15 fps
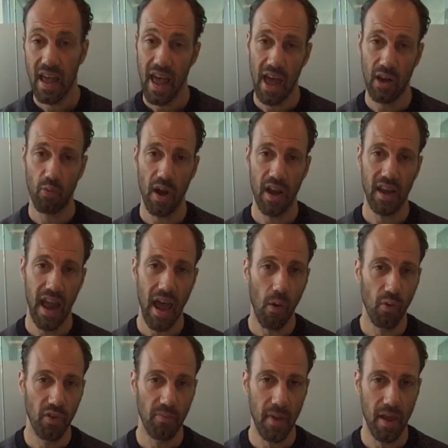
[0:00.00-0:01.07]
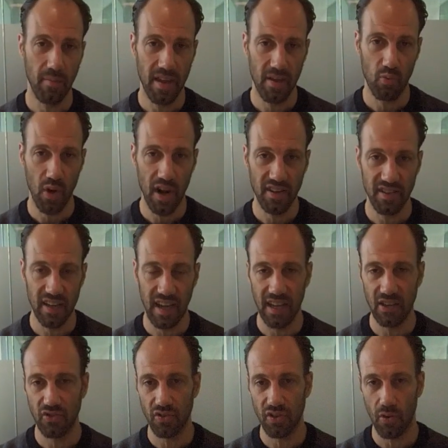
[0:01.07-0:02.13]
And right now with maybe rising
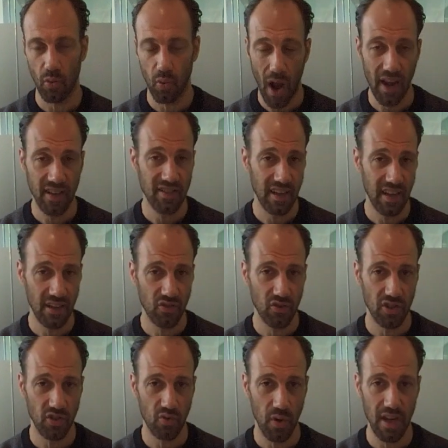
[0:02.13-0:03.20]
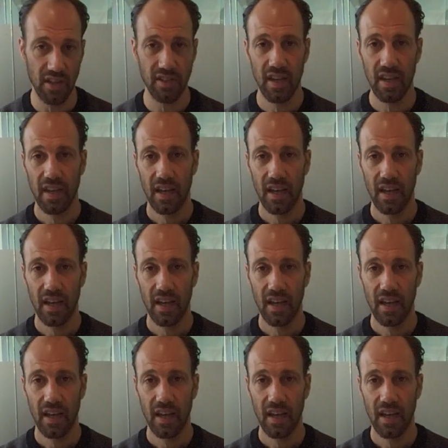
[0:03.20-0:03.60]
interest rates,